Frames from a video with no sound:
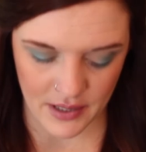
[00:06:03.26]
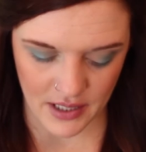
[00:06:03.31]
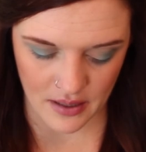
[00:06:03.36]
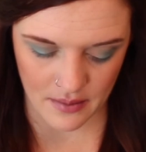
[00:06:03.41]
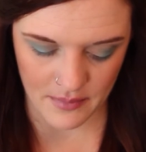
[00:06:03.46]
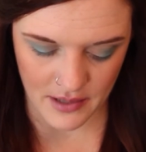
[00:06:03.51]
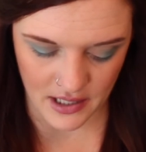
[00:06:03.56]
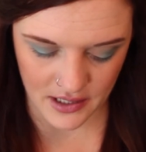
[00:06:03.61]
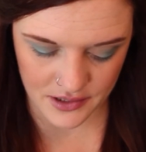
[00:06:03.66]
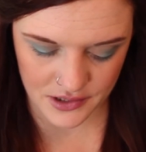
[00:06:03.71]
but
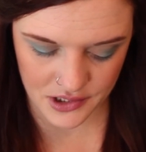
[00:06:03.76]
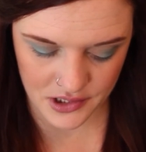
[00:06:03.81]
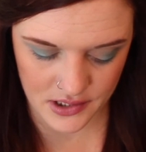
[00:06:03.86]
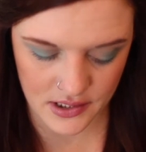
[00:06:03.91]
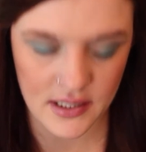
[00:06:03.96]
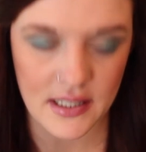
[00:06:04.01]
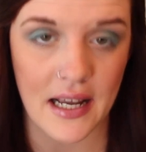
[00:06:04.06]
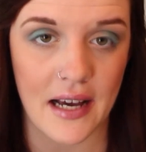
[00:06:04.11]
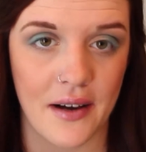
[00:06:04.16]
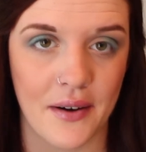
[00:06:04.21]
I'm
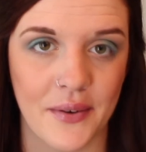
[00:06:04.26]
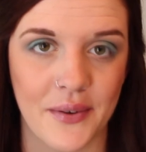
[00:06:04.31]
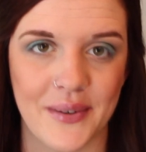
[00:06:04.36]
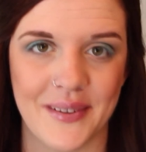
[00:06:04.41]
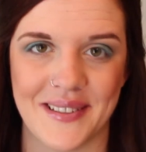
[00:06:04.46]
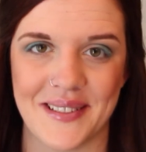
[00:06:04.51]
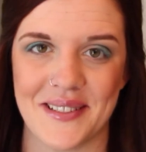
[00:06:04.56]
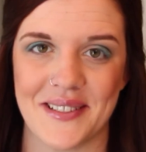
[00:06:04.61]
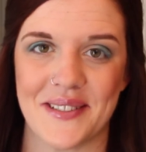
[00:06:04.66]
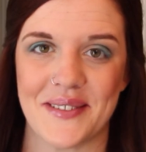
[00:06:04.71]
actually now
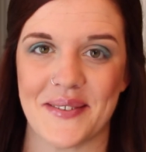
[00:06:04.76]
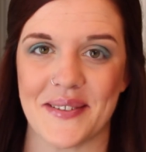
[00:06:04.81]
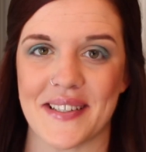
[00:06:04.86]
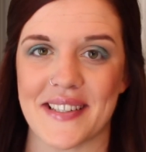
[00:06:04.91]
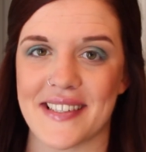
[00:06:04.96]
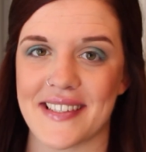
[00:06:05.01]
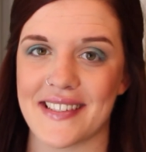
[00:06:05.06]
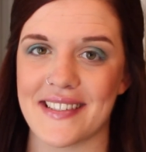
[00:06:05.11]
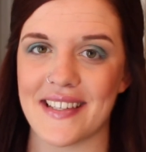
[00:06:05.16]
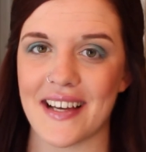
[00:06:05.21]
going to do a
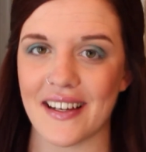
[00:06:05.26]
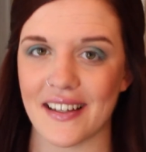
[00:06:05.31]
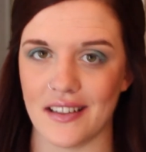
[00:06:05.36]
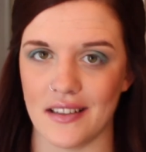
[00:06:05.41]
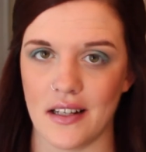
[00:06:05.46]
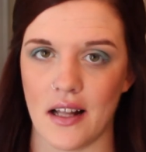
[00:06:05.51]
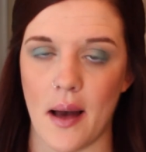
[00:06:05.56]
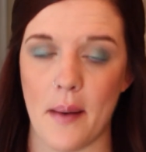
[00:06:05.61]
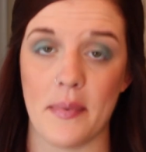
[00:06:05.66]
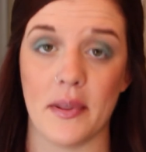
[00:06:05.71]

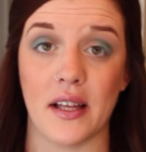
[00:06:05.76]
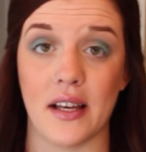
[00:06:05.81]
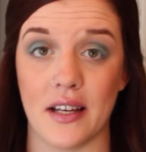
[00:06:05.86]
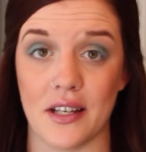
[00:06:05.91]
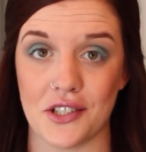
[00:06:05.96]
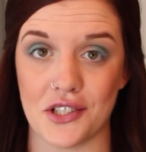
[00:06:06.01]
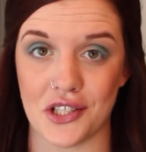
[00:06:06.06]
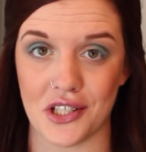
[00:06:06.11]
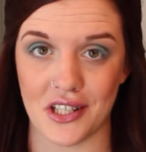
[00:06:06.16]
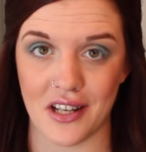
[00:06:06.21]
second
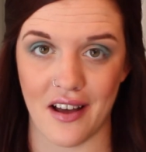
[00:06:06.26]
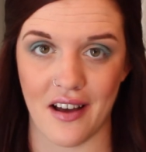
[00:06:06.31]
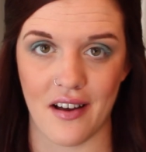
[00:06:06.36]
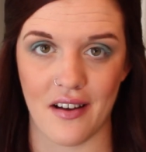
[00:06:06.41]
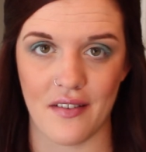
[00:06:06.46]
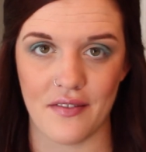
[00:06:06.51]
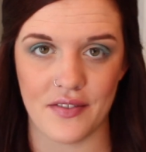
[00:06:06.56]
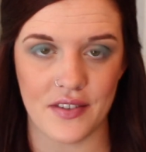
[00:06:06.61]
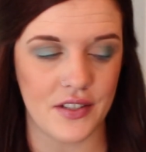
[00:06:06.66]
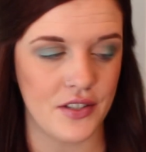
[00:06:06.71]
application
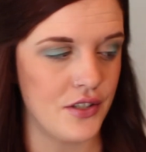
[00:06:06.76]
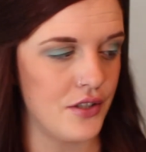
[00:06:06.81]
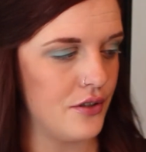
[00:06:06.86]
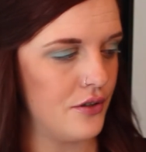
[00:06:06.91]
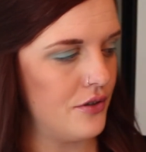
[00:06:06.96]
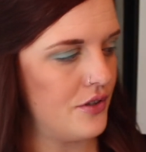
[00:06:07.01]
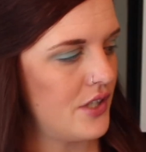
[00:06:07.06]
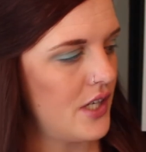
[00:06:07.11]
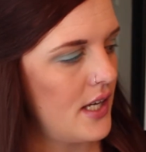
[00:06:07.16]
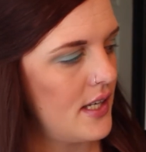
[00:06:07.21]
of the
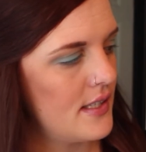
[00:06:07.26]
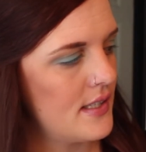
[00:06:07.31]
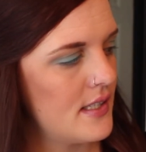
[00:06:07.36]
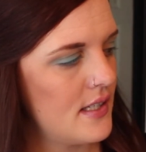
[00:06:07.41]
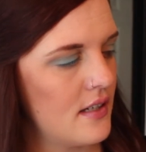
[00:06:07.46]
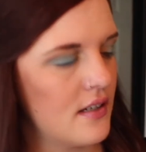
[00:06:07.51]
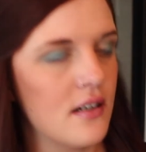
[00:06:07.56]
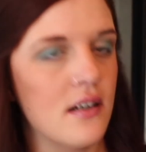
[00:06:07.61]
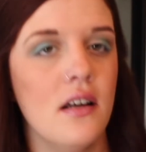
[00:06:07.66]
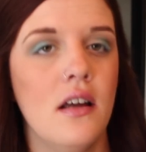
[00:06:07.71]
two shades
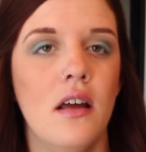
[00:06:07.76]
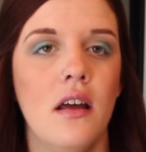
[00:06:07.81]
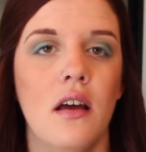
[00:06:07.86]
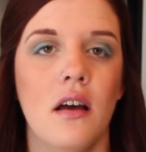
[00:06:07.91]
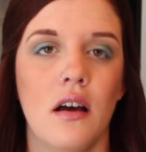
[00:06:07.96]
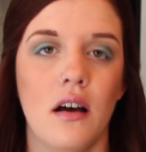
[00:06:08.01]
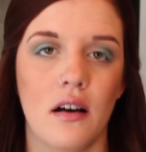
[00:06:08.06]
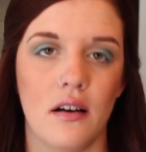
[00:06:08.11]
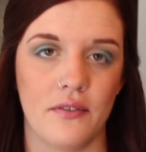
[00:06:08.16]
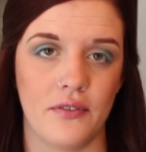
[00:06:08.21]
here
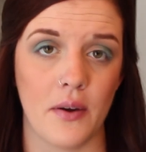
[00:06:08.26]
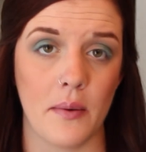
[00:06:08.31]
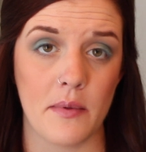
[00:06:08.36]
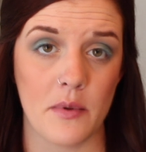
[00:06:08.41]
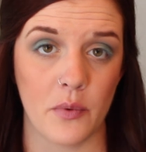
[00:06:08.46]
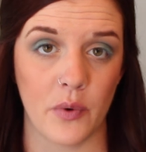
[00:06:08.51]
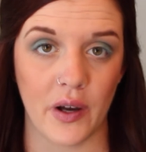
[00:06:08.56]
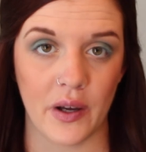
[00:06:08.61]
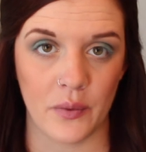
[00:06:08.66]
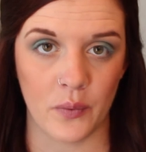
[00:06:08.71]
from
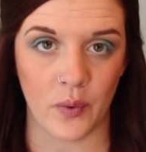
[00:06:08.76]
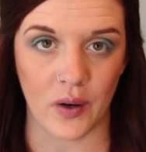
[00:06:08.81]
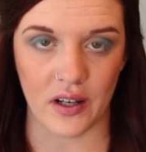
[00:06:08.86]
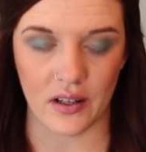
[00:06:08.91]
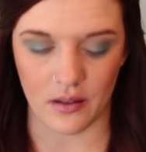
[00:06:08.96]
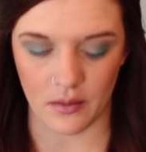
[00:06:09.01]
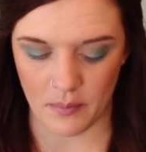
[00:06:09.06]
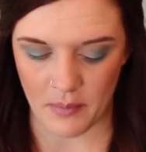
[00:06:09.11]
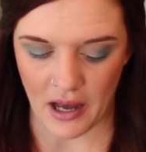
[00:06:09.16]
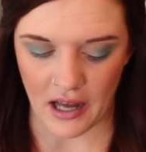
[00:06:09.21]
the Wet n
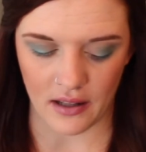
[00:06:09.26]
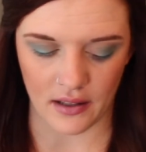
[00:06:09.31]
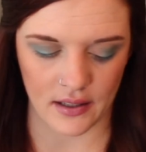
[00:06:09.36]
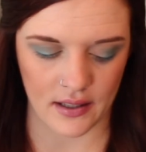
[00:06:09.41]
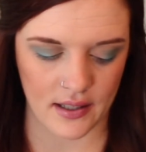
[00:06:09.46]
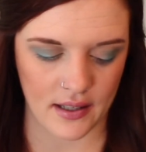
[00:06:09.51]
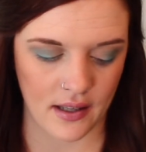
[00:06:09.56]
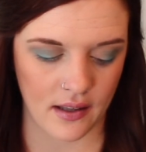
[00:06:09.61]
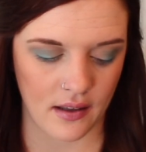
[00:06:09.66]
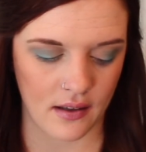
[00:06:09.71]
Wild
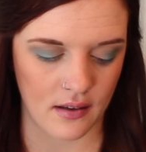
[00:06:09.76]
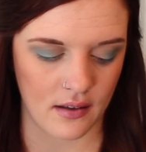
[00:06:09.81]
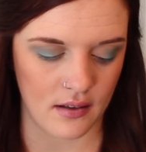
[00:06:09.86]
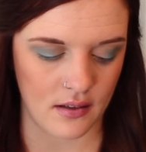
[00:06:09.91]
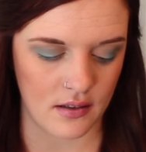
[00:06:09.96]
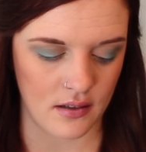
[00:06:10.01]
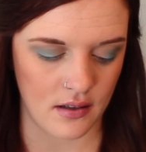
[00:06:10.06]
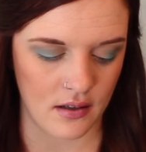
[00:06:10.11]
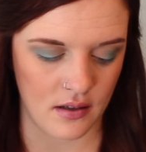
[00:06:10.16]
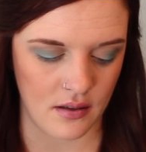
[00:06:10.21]
palette,
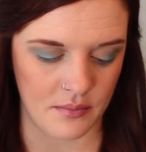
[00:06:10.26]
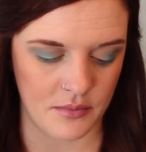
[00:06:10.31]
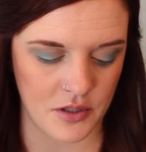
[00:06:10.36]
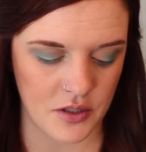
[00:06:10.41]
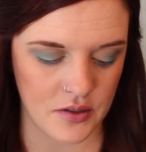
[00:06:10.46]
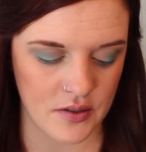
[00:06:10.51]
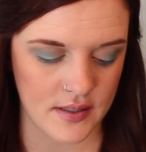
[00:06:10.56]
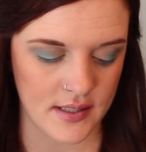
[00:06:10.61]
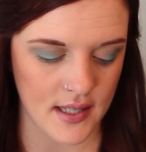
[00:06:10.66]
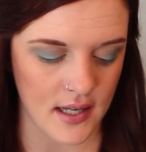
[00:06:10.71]
and
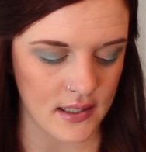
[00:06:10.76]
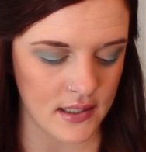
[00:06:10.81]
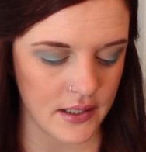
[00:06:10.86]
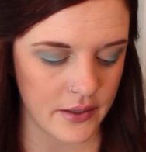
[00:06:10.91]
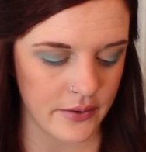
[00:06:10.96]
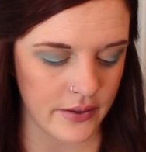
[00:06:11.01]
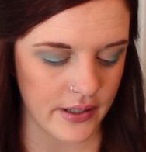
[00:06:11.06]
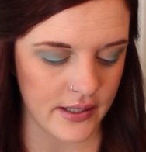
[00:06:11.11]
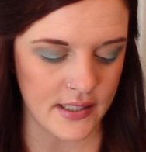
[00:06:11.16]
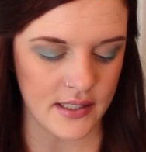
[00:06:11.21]
do exactly
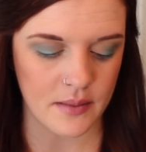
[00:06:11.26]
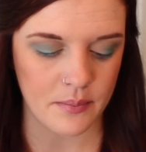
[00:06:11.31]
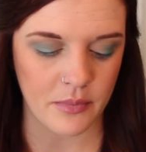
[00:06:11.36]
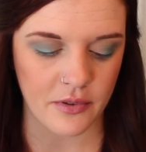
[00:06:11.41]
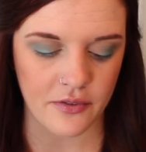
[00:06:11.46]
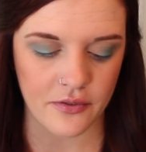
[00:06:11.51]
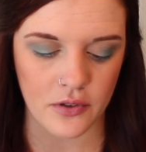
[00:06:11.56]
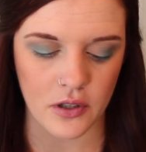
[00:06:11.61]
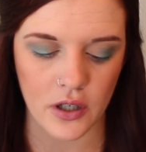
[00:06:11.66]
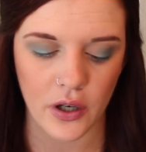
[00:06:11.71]
what I did
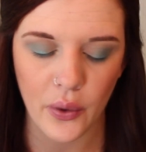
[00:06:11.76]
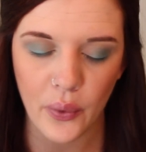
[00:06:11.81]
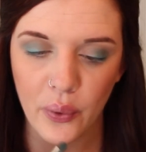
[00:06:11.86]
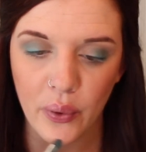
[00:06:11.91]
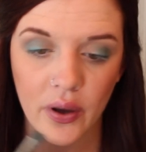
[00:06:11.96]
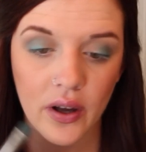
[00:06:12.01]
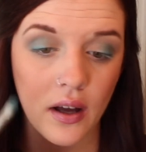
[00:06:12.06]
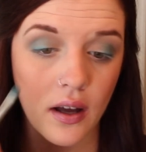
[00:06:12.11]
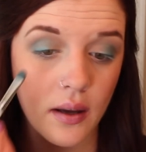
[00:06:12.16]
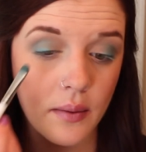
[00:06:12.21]
before.
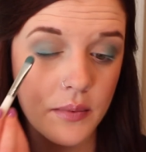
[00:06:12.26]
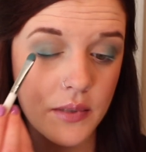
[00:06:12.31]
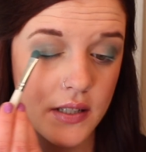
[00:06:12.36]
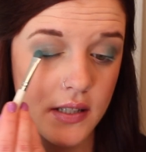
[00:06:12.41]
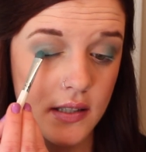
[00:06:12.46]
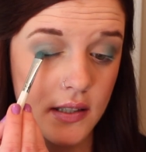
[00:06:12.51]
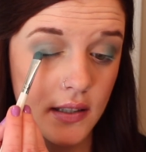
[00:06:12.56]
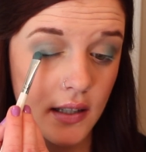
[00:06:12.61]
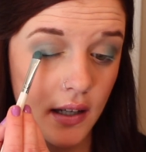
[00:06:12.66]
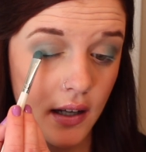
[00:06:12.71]
I'm
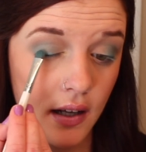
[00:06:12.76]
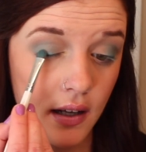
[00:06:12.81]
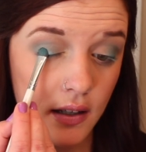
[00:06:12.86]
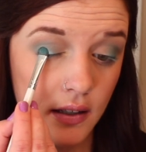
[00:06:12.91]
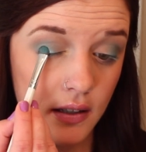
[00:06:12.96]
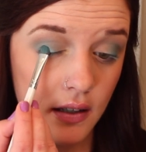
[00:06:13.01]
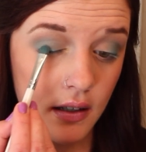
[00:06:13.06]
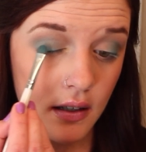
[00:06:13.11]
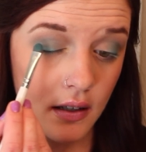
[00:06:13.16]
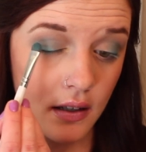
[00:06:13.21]
just going to
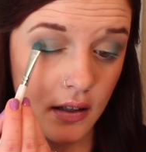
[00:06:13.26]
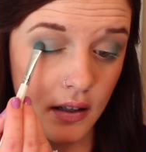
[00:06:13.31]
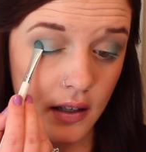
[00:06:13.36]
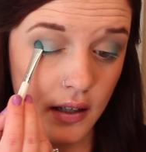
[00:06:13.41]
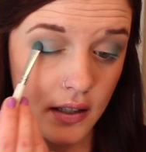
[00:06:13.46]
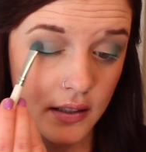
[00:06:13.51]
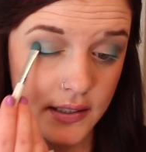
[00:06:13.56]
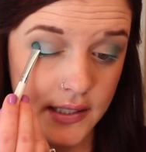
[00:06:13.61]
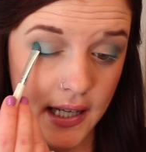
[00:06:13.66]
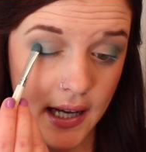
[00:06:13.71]
add
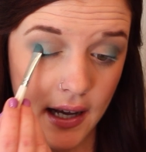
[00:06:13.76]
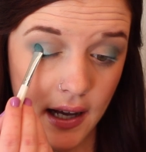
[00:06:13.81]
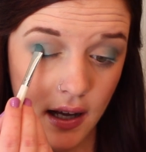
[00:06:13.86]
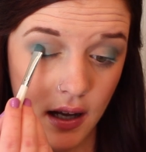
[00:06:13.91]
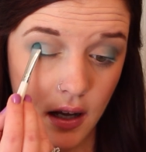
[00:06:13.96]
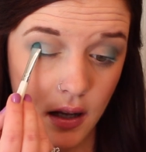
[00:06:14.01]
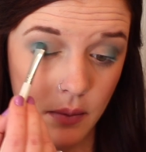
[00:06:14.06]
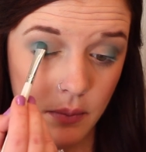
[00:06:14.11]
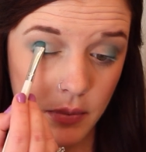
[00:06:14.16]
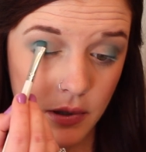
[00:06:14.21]
a
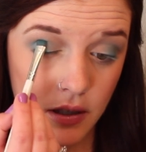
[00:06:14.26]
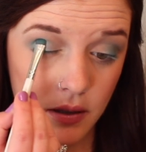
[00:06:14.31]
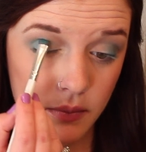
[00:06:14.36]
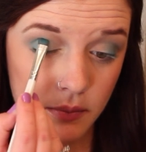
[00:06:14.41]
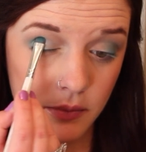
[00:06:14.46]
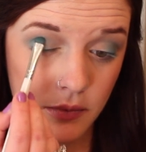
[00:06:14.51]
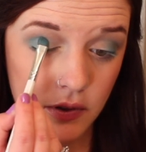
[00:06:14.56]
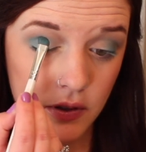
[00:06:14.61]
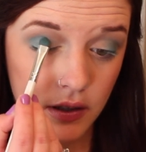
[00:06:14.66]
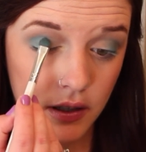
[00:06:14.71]
tad
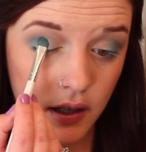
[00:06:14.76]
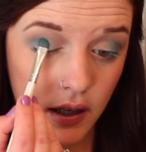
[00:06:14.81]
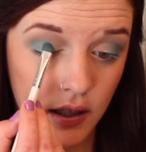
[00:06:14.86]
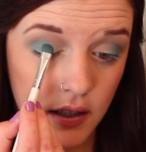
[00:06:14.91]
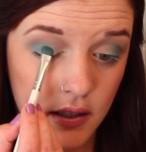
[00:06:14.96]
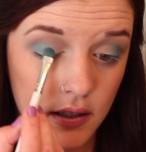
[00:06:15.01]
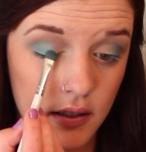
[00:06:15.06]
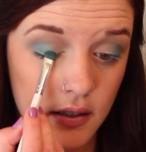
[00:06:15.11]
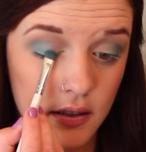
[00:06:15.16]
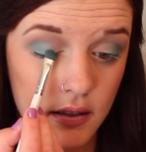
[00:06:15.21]
bit more
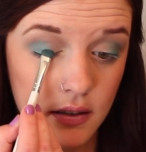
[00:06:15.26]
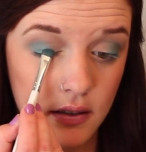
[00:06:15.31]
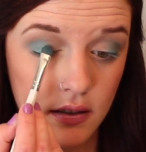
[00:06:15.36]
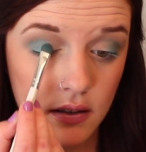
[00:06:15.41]
color.